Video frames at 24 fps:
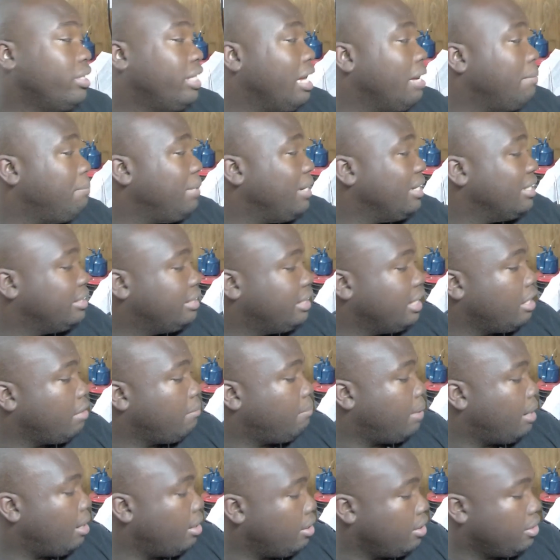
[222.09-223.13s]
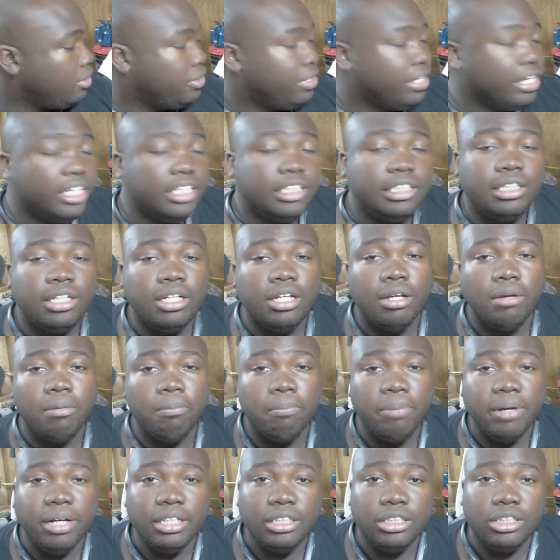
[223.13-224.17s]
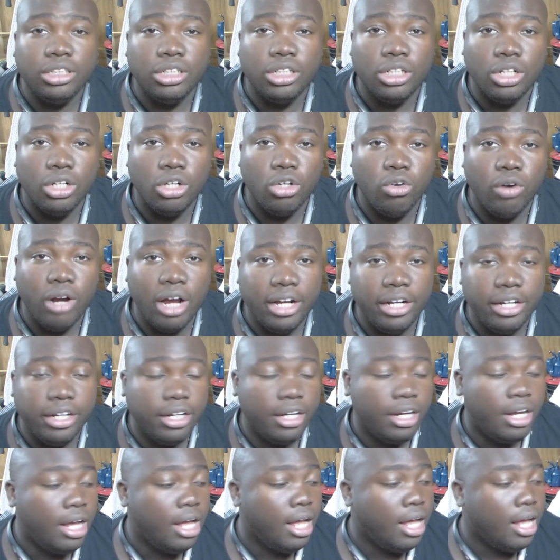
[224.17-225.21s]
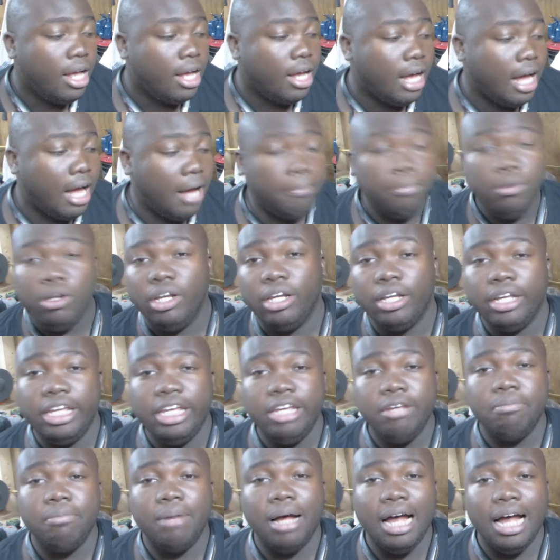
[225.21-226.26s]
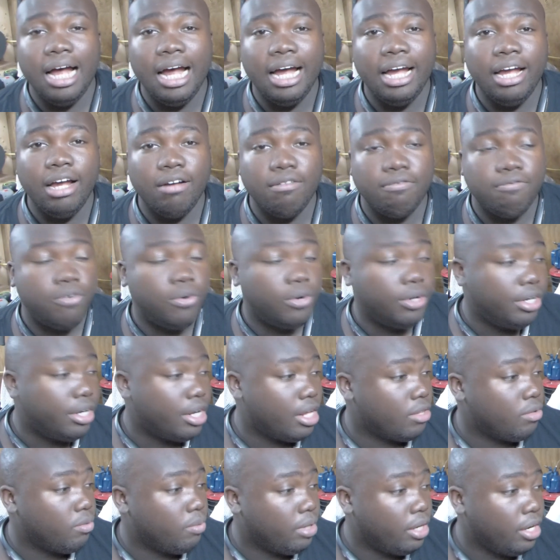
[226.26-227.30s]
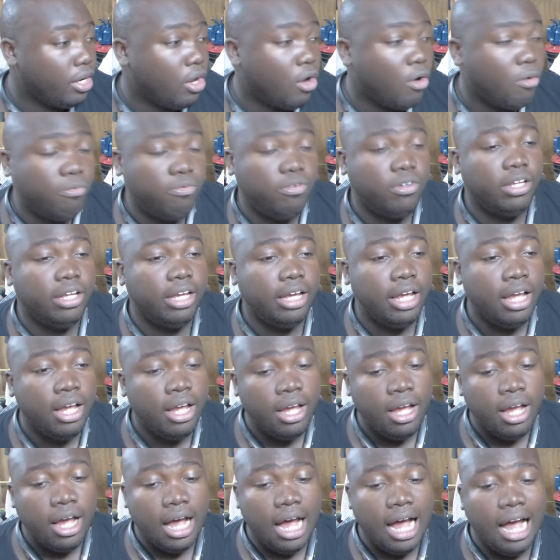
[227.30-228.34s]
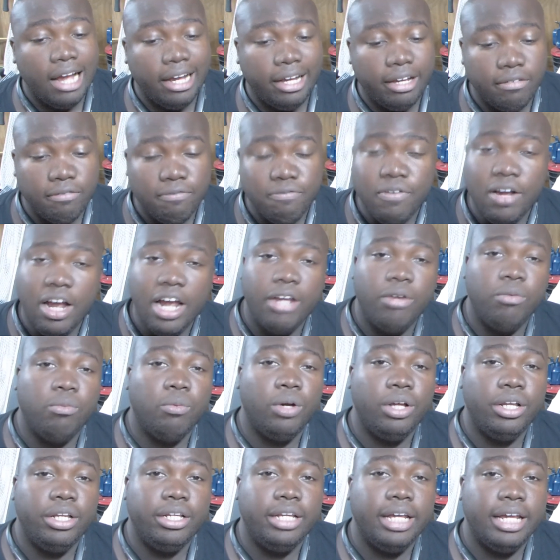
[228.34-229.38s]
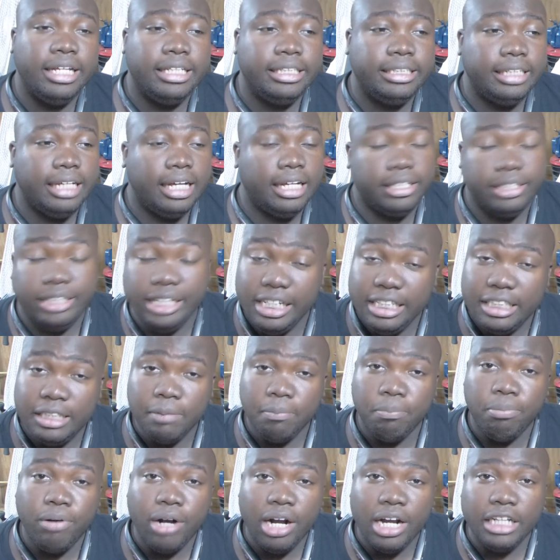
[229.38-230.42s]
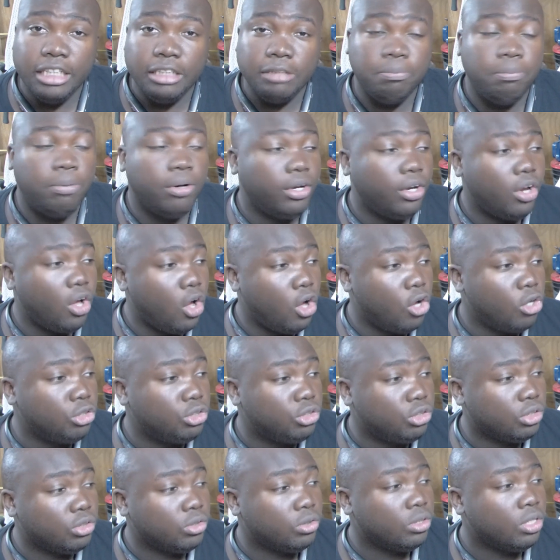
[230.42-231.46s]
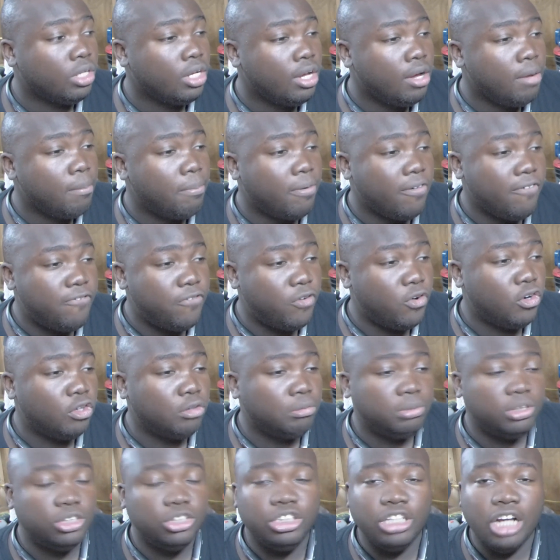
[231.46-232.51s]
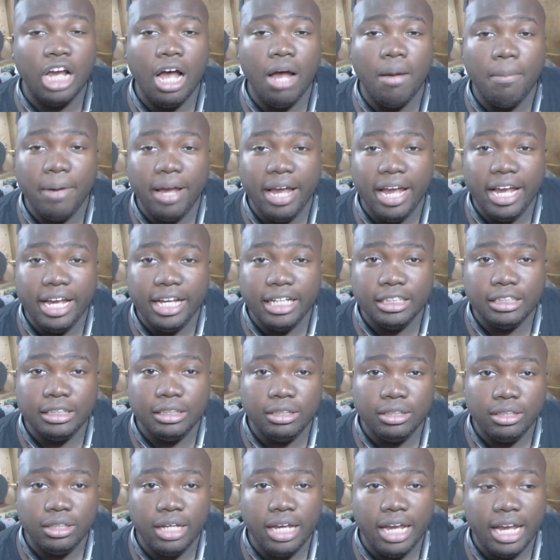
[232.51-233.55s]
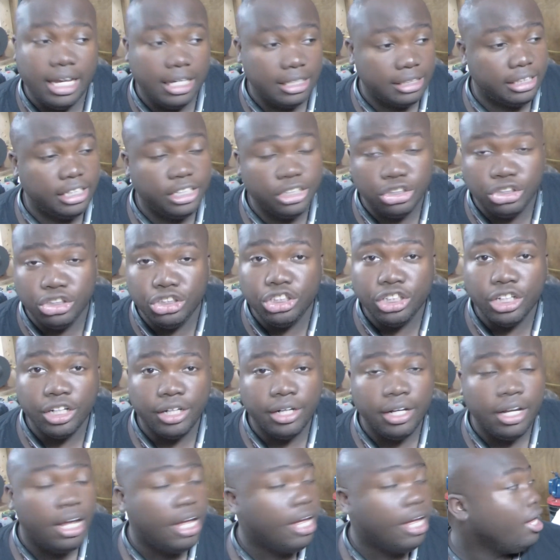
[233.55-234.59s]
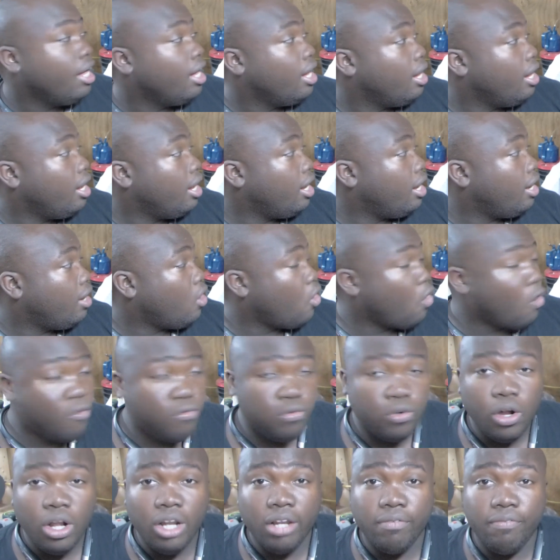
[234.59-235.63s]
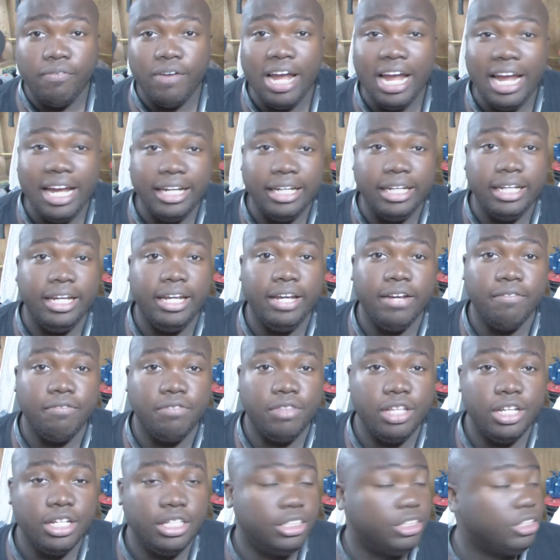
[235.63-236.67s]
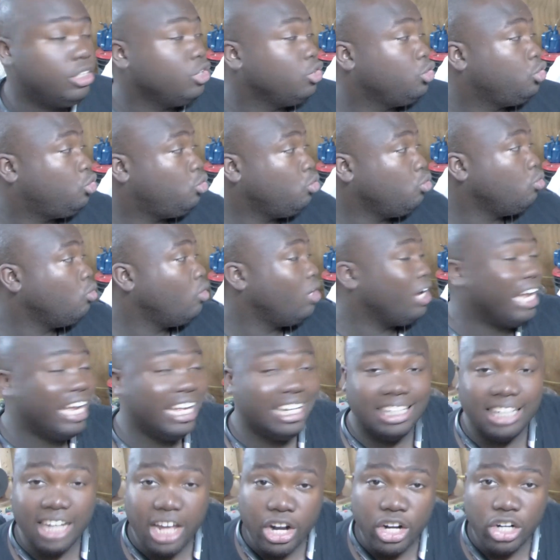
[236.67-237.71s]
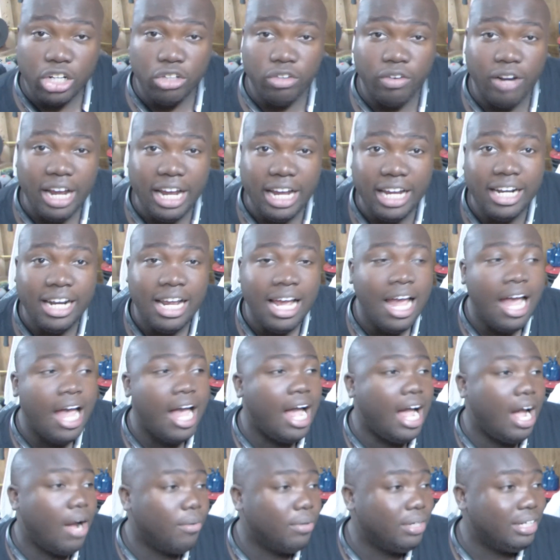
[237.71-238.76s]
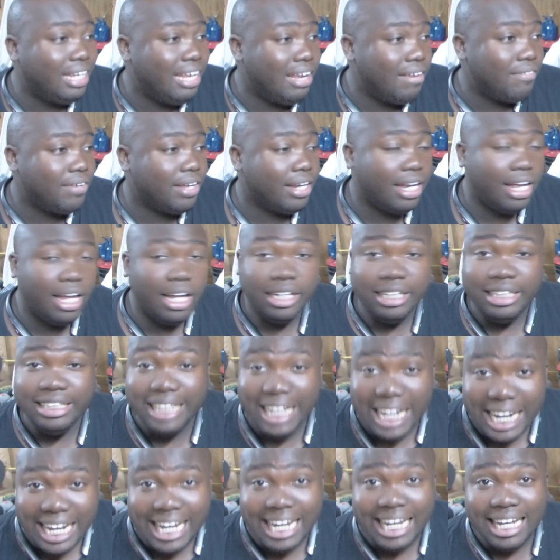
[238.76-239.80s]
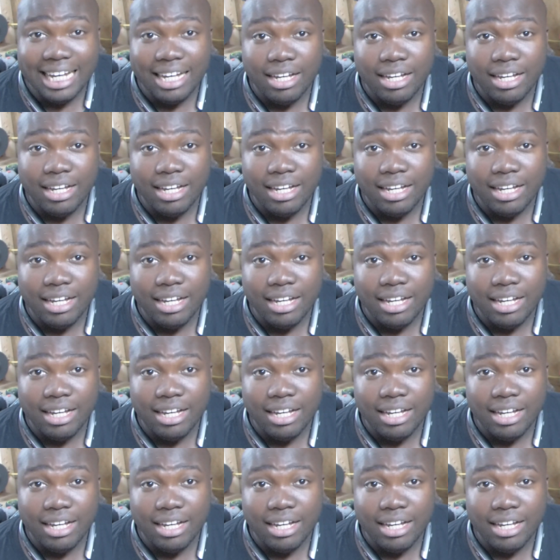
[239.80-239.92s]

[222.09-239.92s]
that being said about this bench grinder, I'm gonna keep my eye out for another one and hopefully I can find one that's a decent price but also performs the job as as it should. Uh, overall, if I had to give this tool a letter grade, I would give it a D